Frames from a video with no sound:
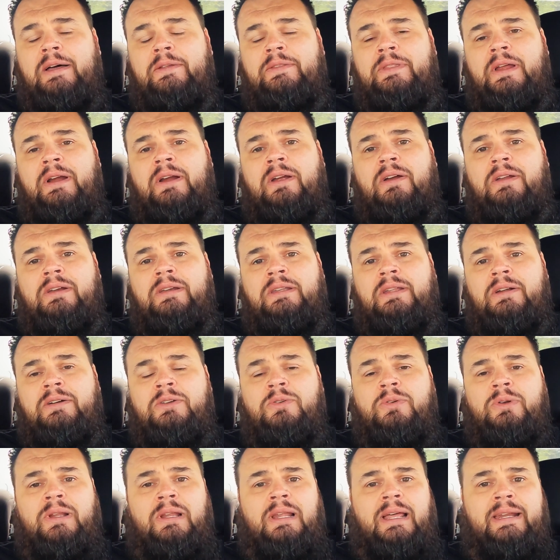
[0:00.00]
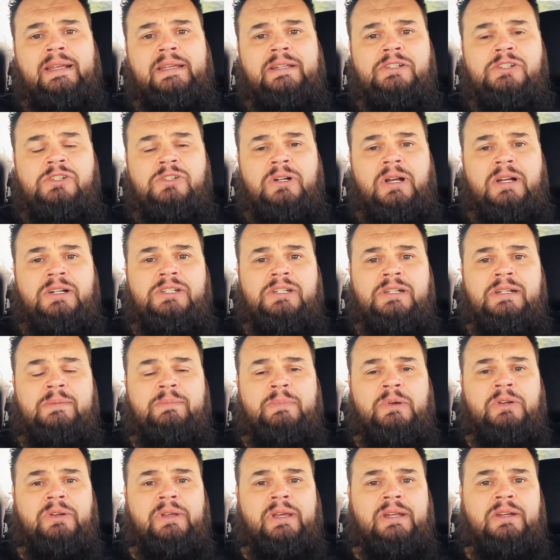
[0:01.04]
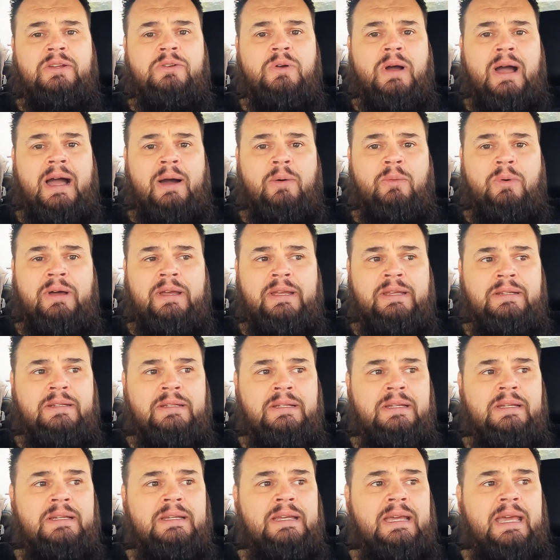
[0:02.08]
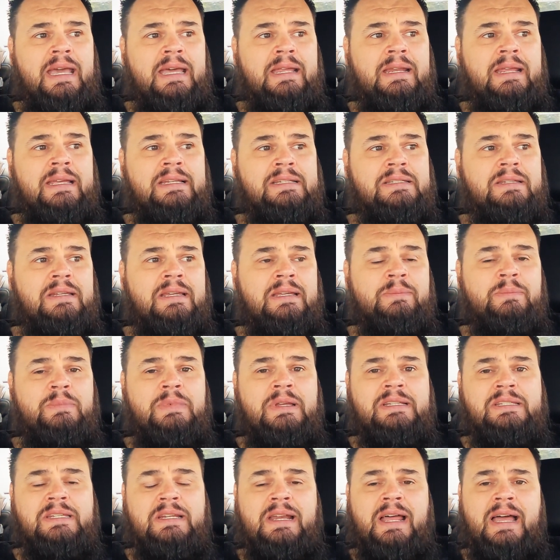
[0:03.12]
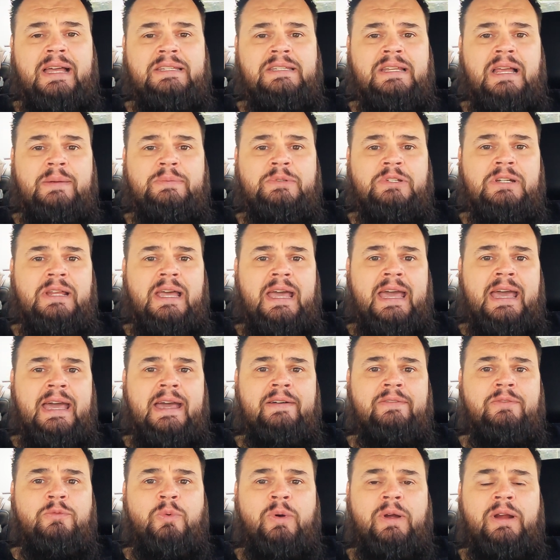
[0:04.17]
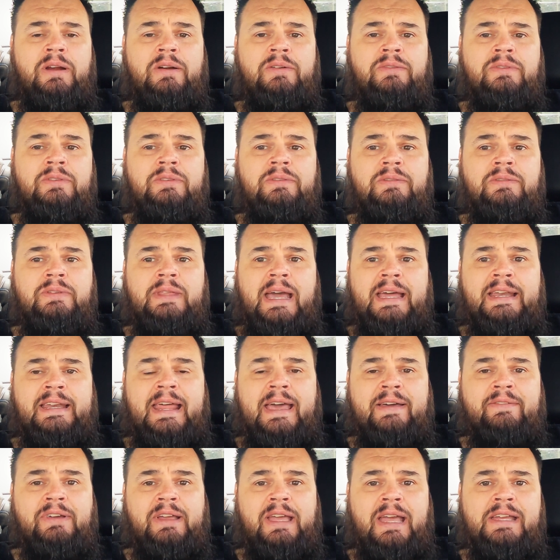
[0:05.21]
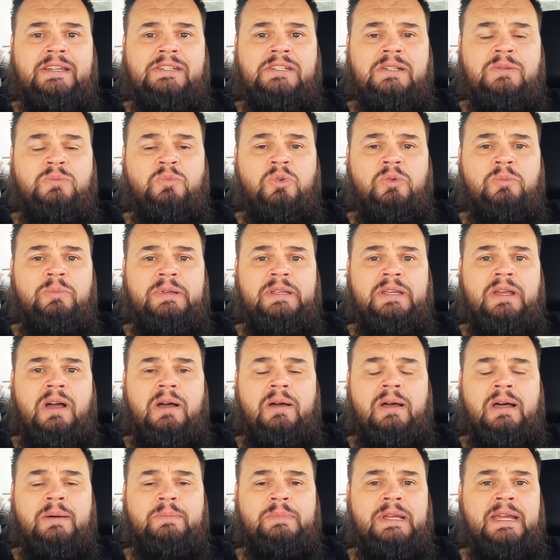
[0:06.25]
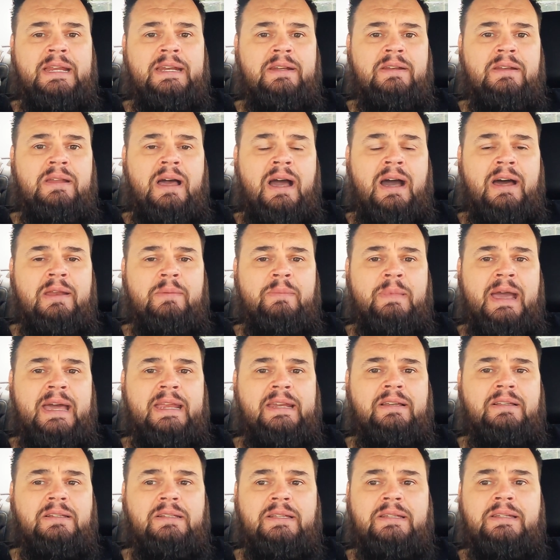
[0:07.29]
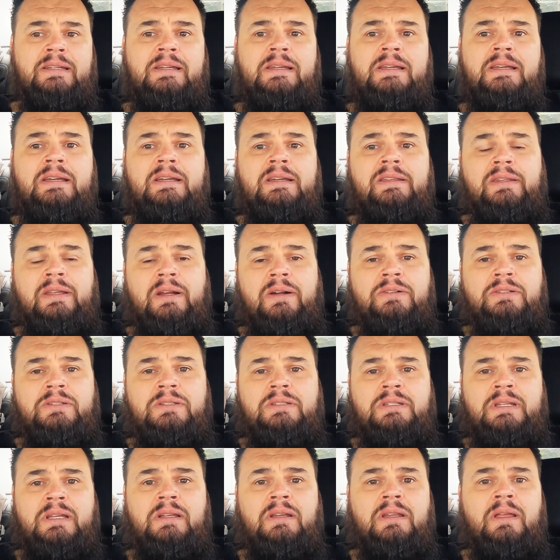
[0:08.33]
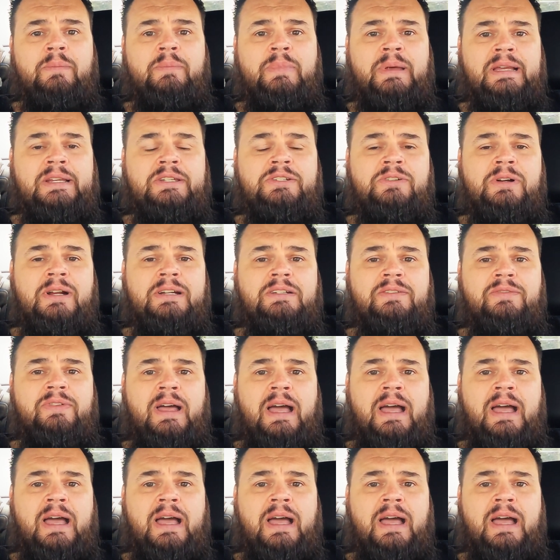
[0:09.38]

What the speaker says: they're doing a lot of construction and building a new highway. It's a nice option to have where that navigation will be updated automatically. There's still a big stretch of